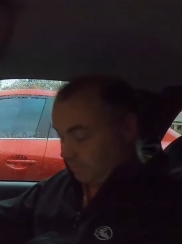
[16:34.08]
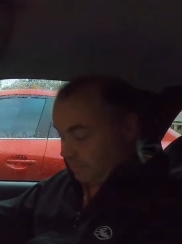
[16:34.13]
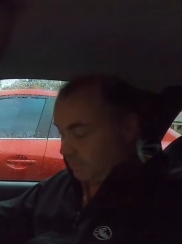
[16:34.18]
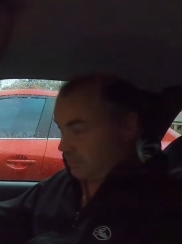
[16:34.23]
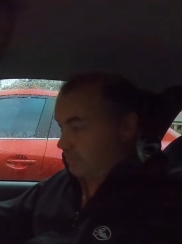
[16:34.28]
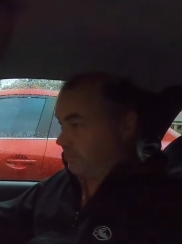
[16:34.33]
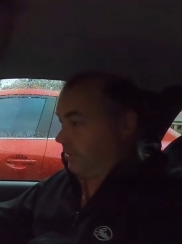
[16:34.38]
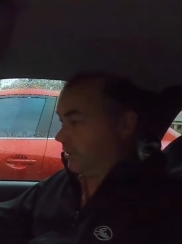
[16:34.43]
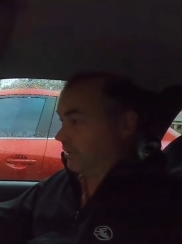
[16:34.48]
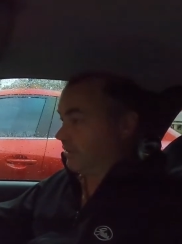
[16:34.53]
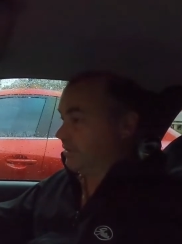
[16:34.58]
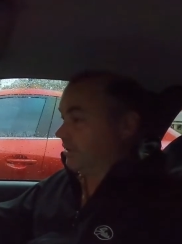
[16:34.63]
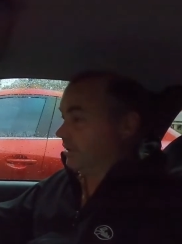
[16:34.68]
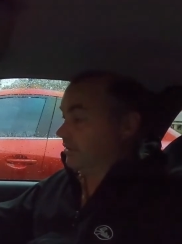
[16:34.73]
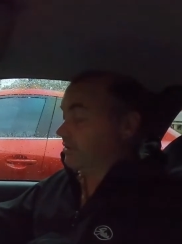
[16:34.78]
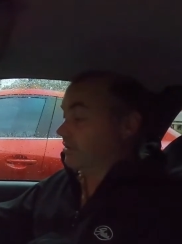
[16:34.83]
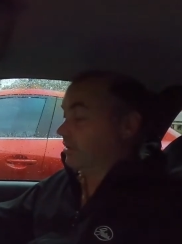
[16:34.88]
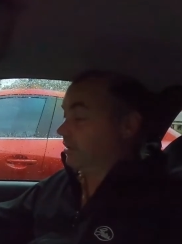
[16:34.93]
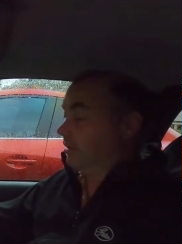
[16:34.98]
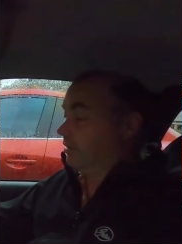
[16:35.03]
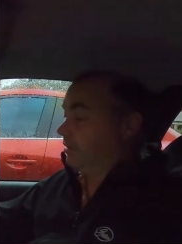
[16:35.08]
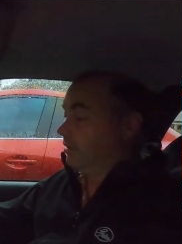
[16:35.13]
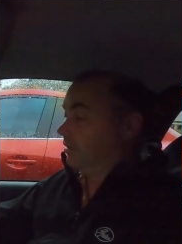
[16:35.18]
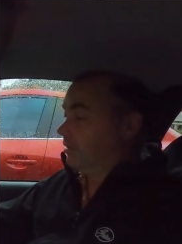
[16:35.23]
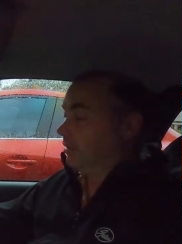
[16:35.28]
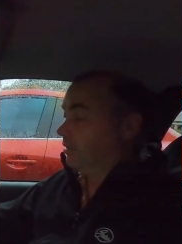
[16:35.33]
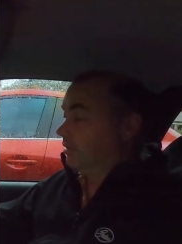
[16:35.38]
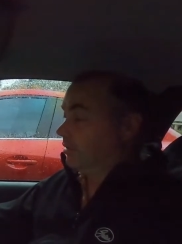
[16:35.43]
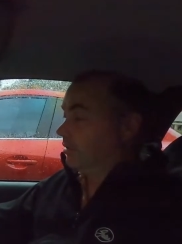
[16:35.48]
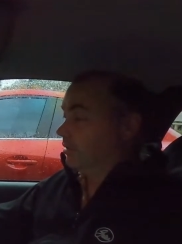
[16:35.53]
rear speed sensor,
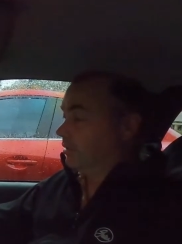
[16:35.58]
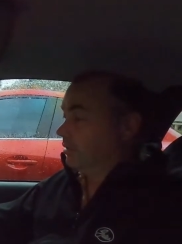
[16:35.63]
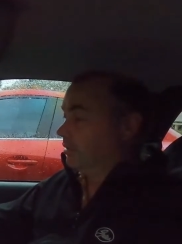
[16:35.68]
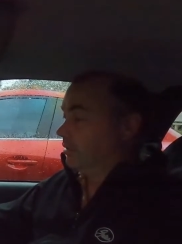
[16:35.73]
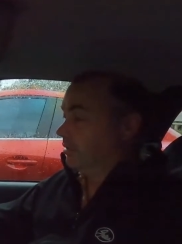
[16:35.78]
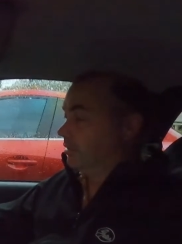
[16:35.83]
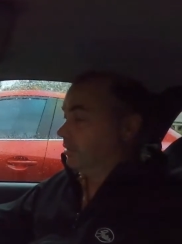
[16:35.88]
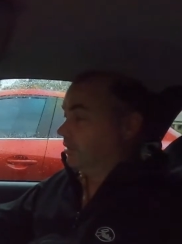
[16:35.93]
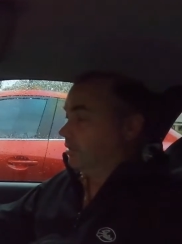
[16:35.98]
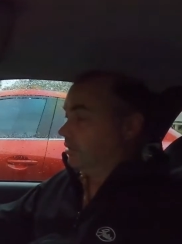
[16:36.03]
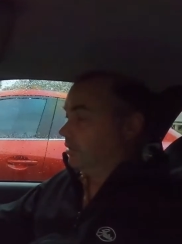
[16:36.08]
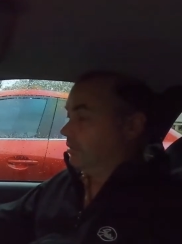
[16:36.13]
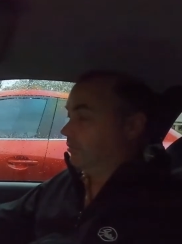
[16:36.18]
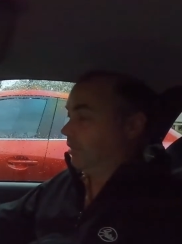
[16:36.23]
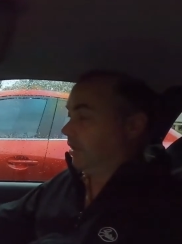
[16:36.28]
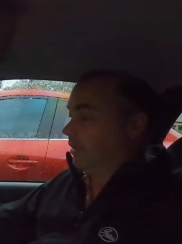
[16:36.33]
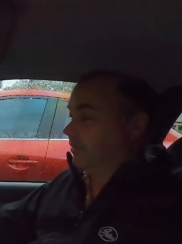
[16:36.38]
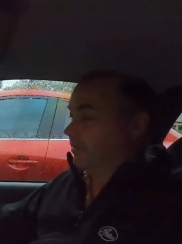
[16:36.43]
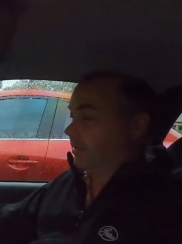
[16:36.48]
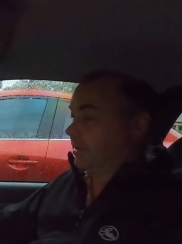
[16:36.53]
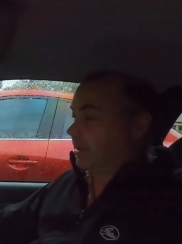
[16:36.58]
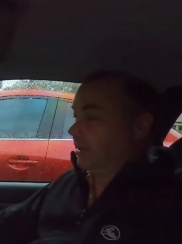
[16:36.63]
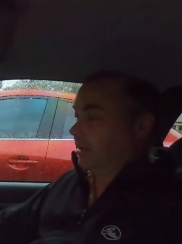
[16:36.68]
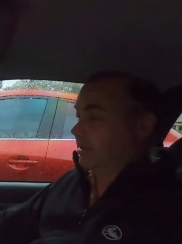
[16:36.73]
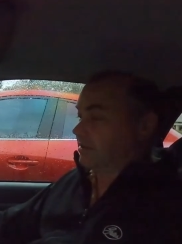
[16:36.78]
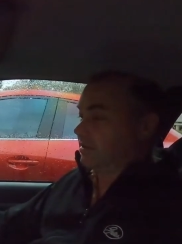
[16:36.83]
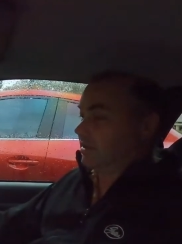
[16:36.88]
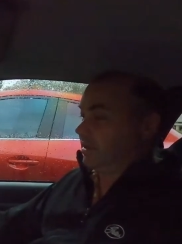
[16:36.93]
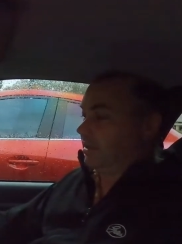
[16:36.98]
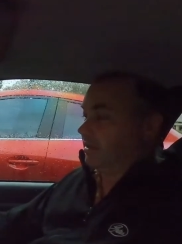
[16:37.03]
but the
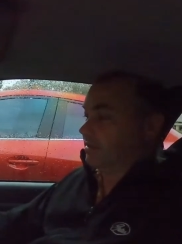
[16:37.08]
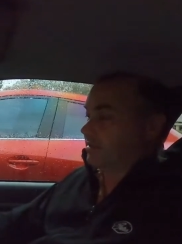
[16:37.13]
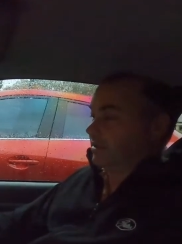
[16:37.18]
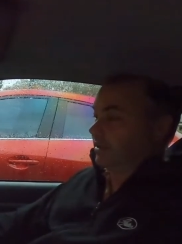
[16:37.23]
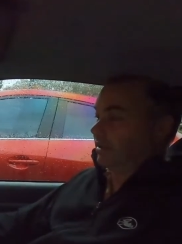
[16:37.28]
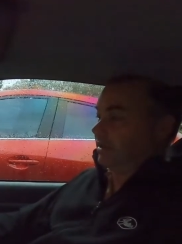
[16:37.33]
car starts